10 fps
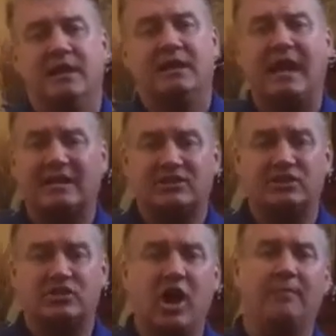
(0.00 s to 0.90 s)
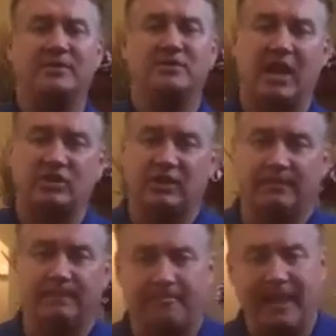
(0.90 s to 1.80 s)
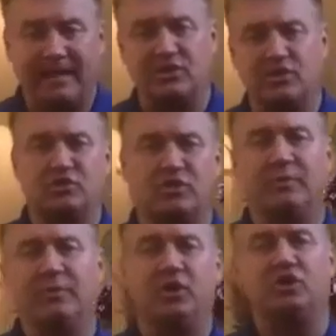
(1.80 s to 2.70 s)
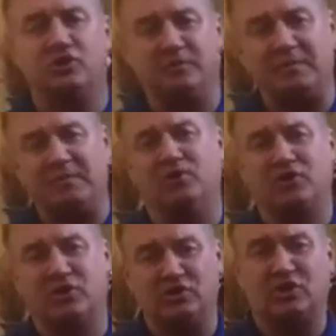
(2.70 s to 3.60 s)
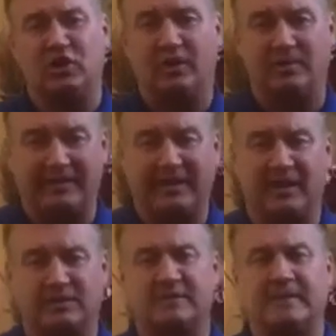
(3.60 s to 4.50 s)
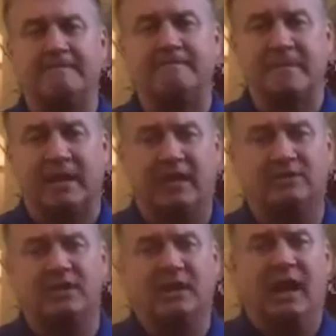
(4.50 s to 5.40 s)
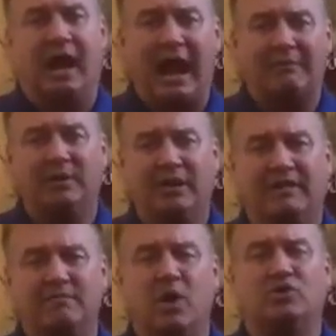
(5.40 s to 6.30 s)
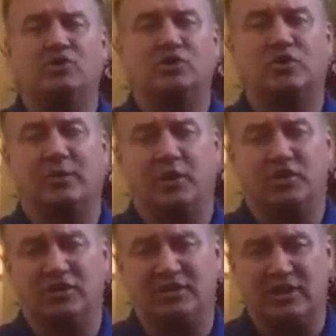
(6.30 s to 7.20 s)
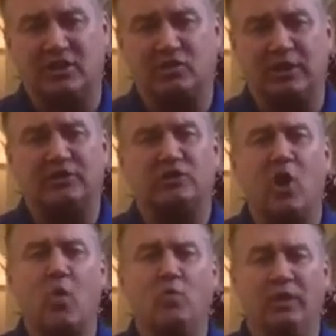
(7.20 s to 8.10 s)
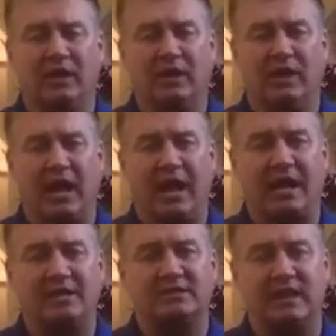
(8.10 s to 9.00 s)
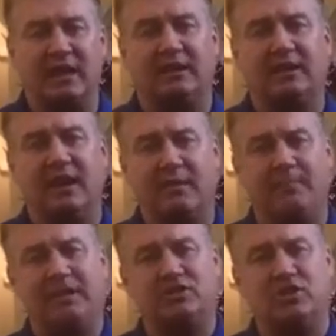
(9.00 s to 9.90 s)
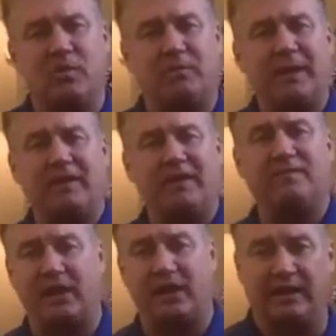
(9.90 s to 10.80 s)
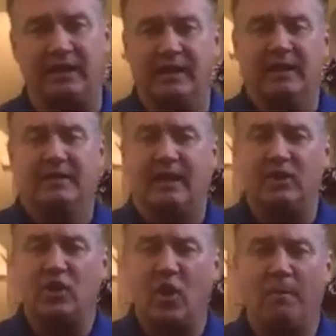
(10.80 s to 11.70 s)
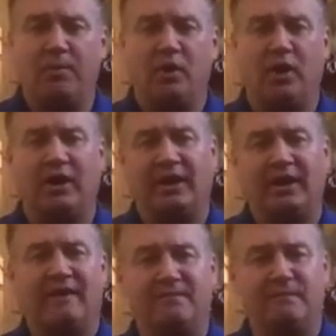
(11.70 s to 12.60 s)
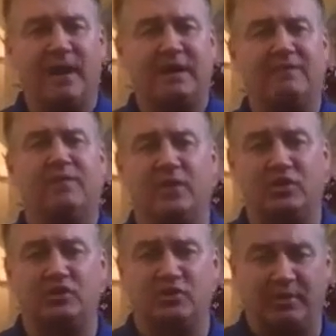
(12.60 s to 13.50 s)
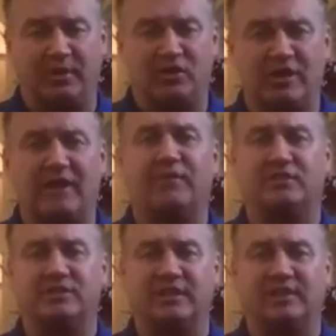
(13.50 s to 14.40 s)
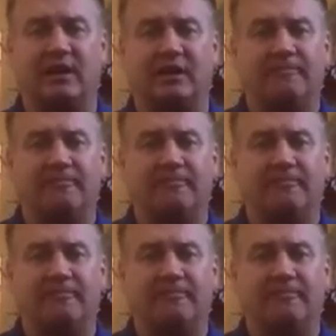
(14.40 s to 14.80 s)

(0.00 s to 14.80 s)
Next is compensation. As a distributor, you should be most concerned about this, as I believe most distributors in this industry don't realize that companies don't pay fairly. They don't put enough money for the distributor's efforts in there.